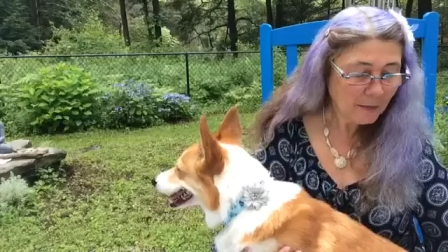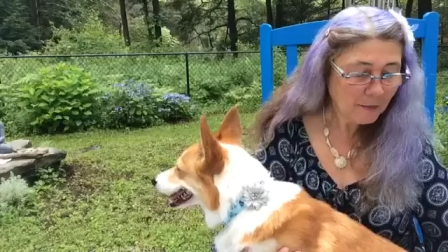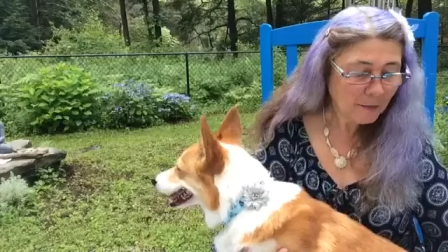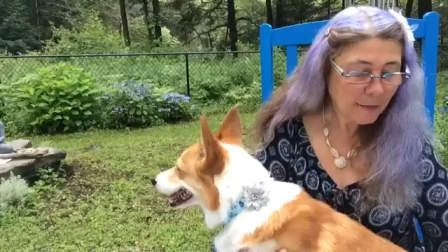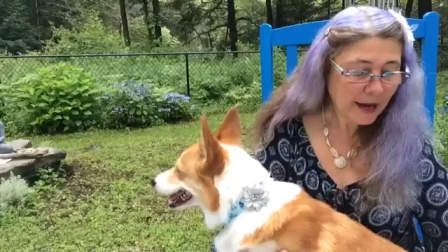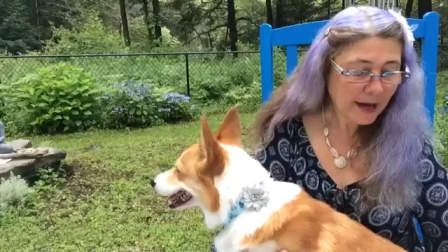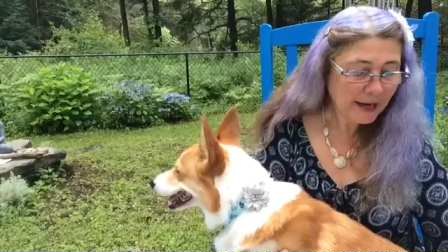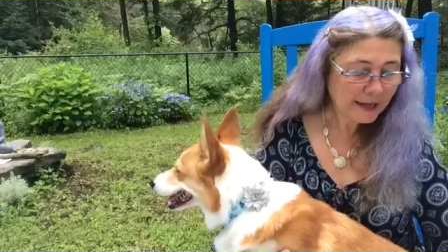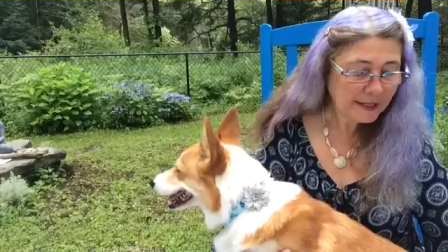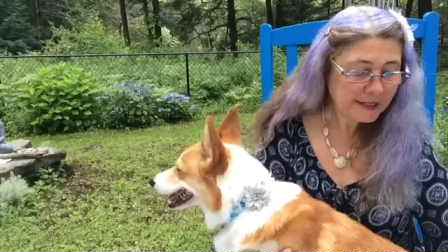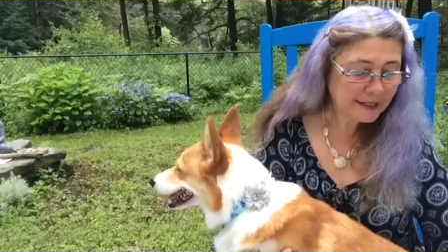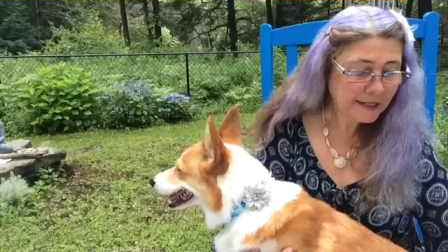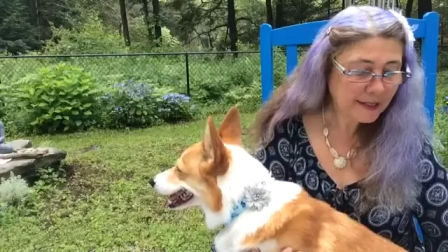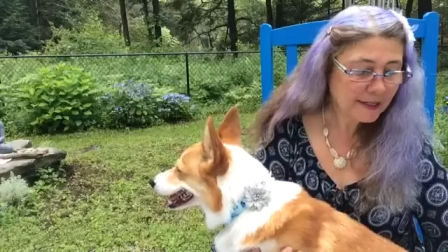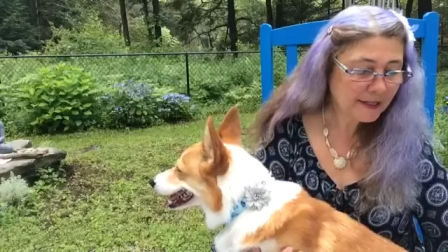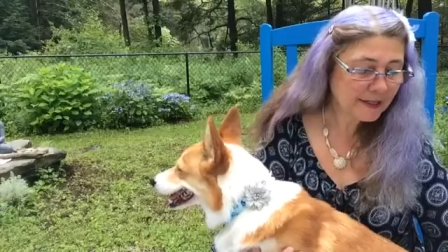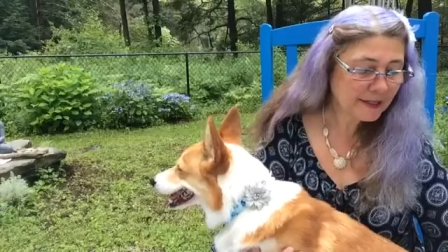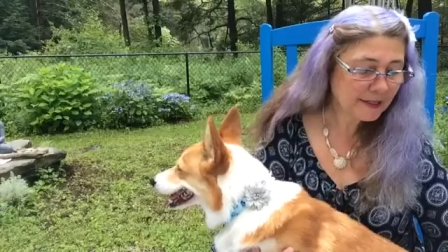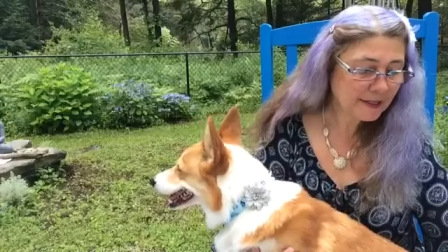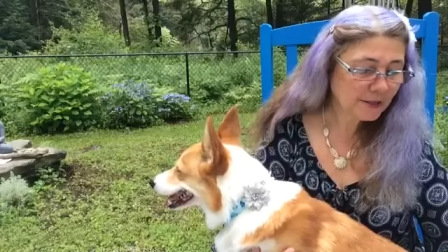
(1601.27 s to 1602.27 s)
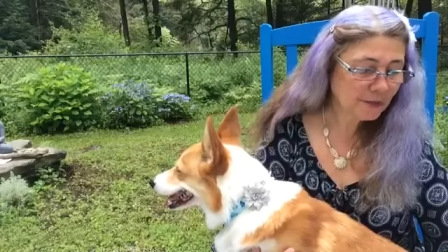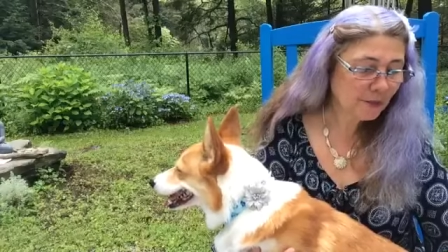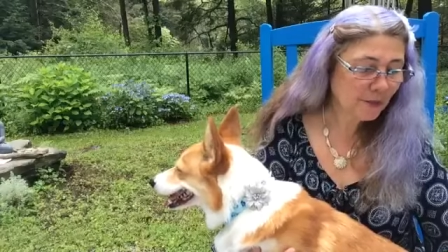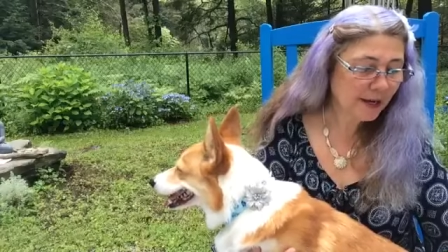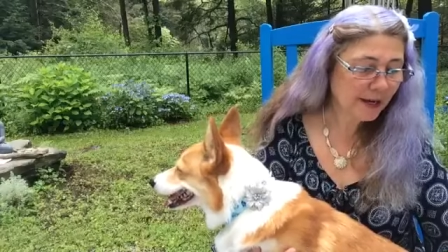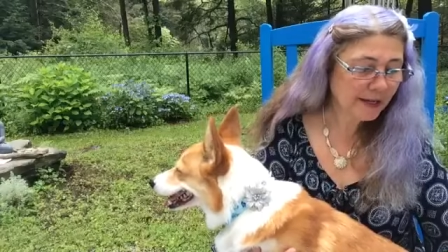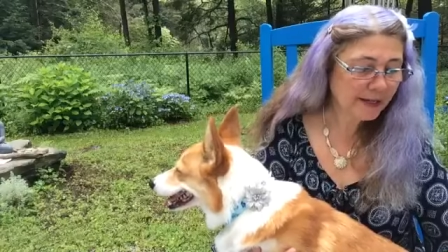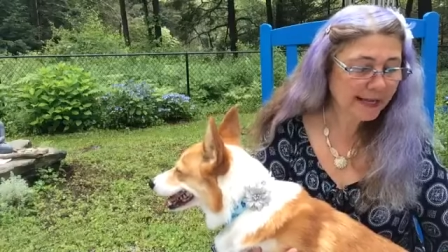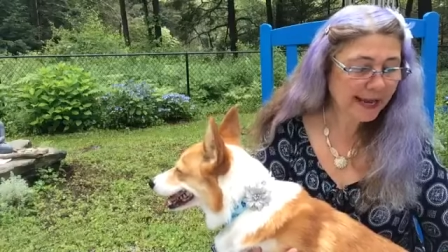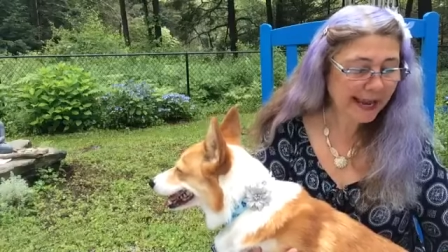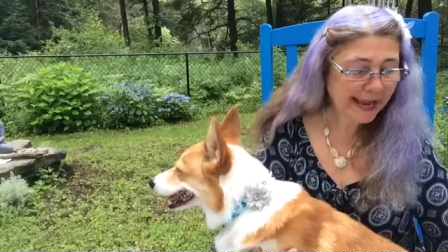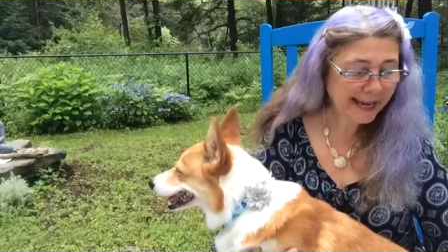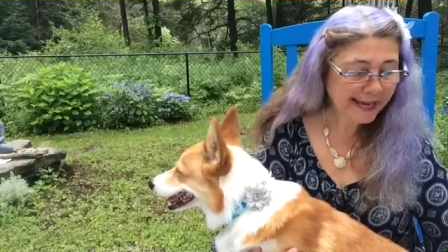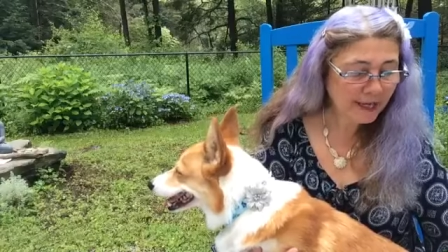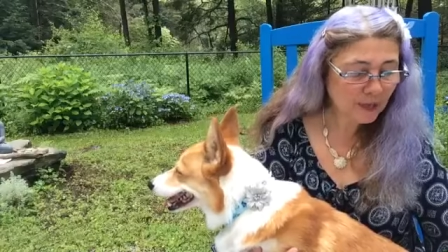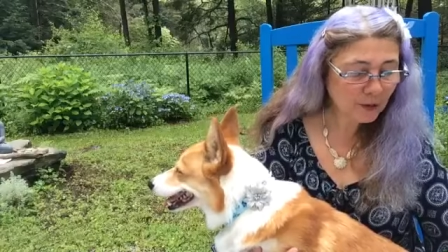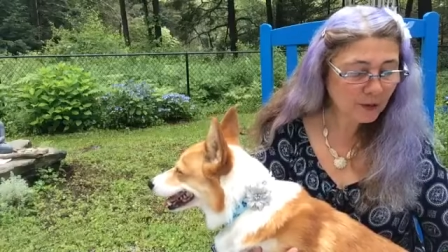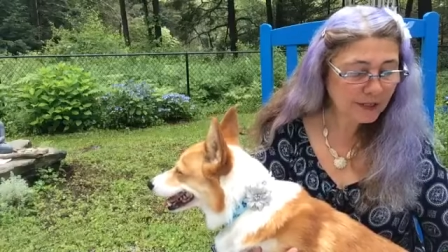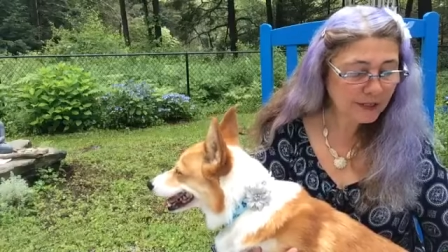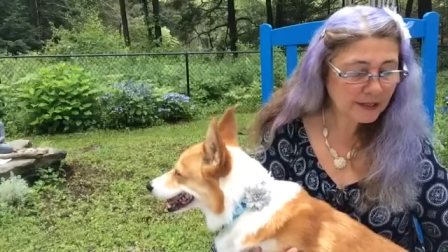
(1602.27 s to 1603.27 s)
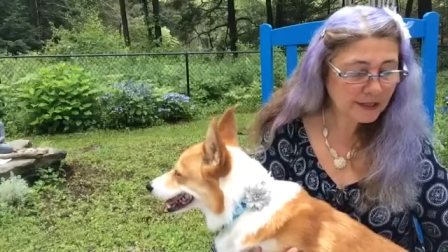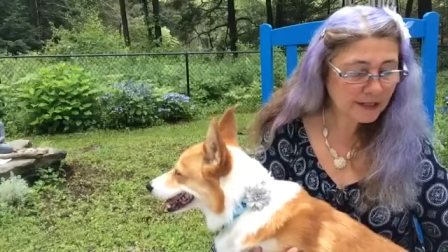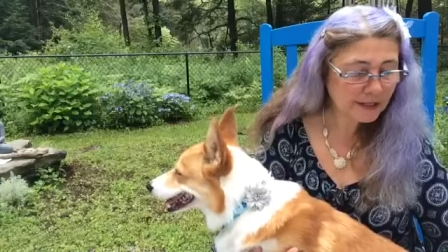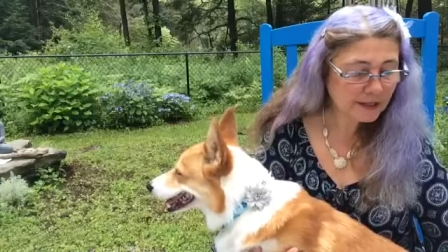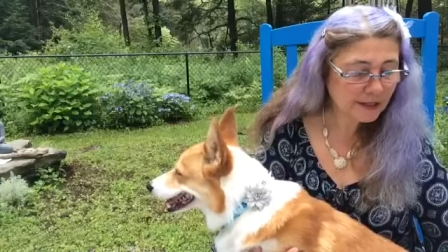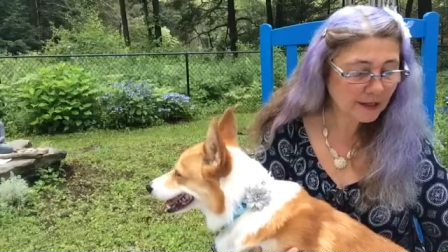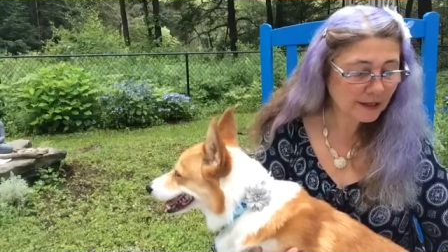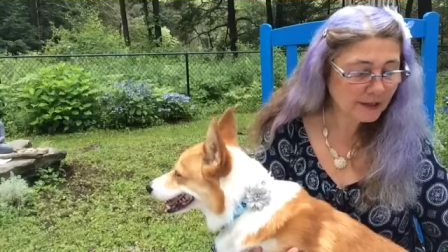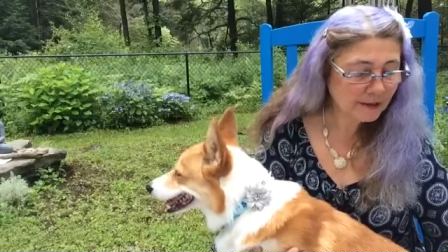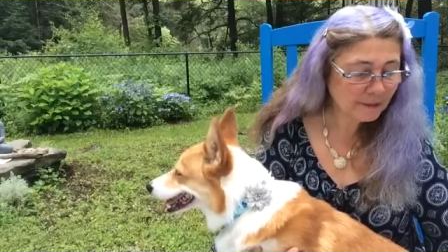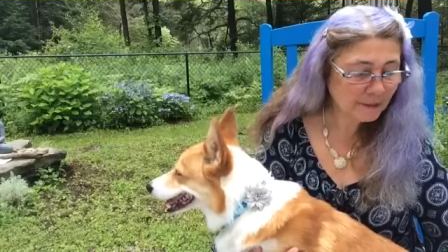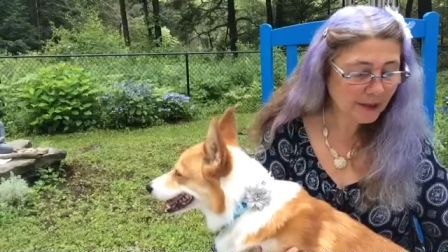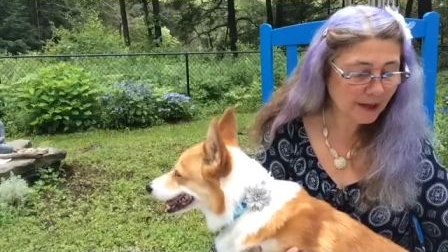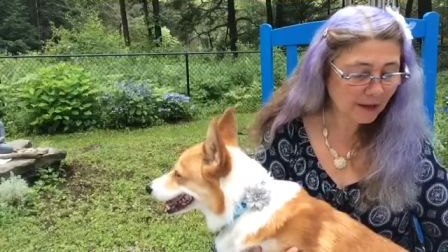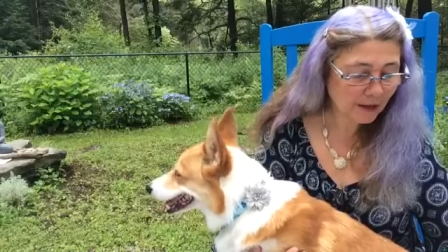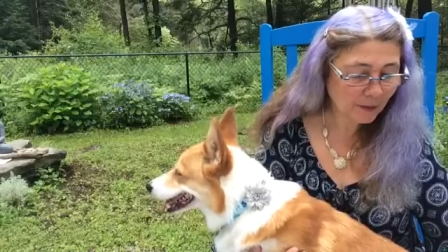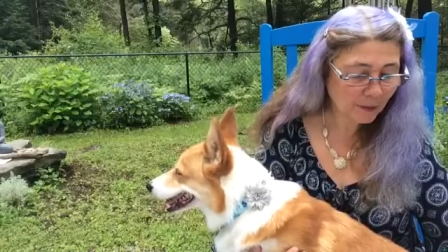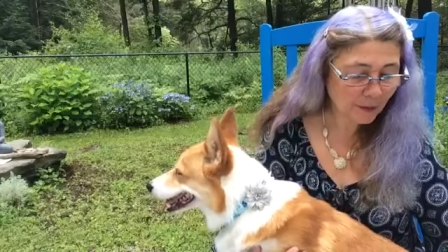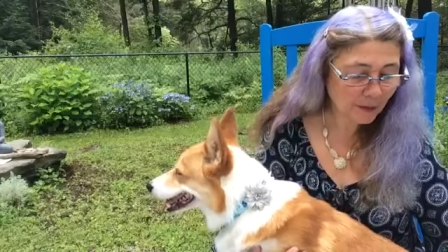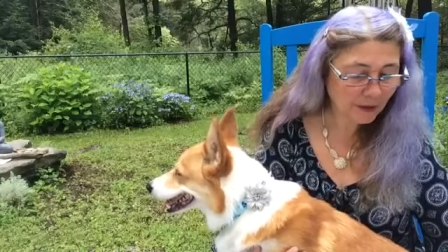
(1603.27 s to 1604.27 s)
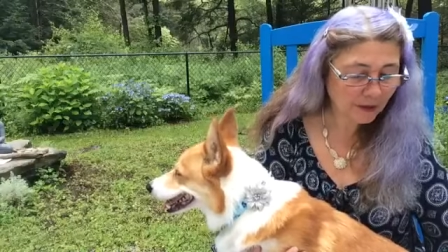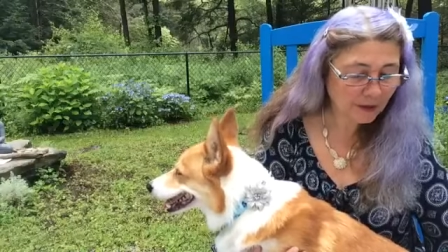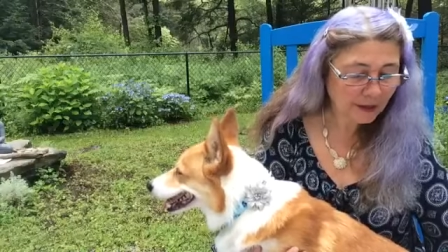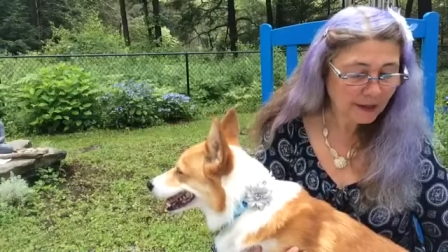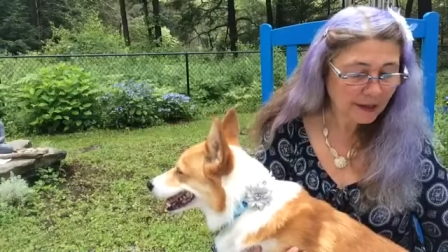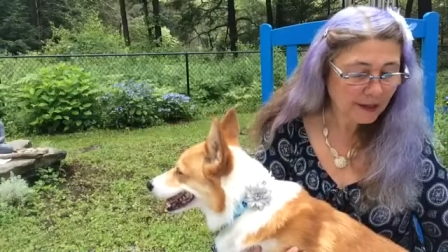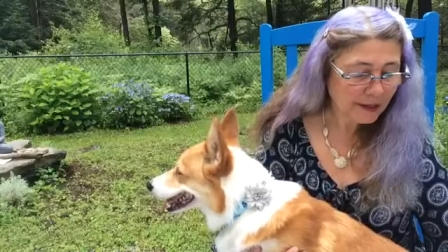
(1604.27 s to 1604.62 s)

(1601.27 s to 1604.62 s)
Bach says it's when anguish is unbearable,